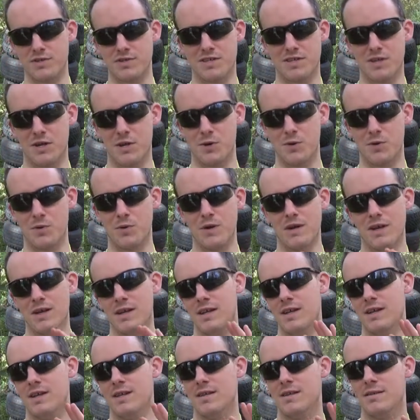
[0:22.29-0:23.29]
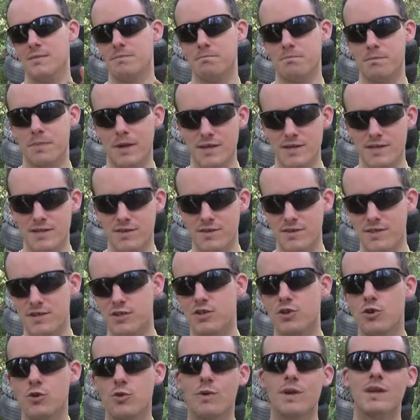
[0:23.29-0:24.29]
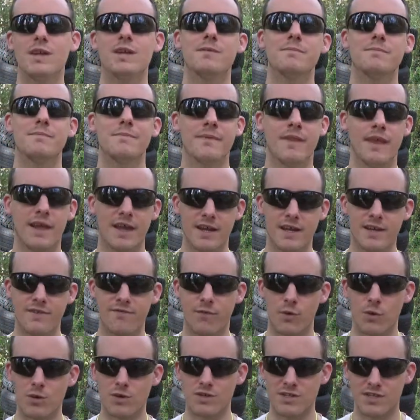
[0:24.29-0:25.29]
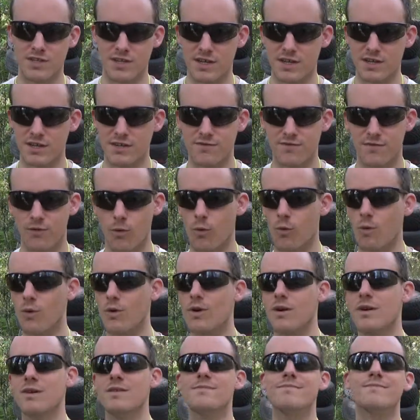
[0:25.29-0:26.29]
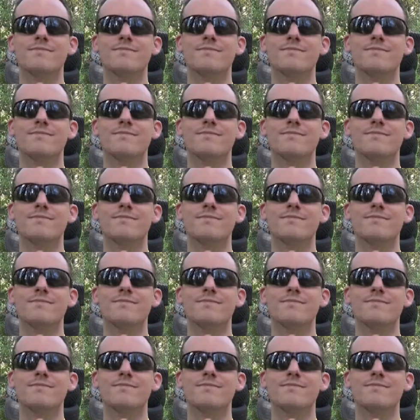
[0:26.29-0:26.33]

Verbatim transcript: So basically UM84 stands for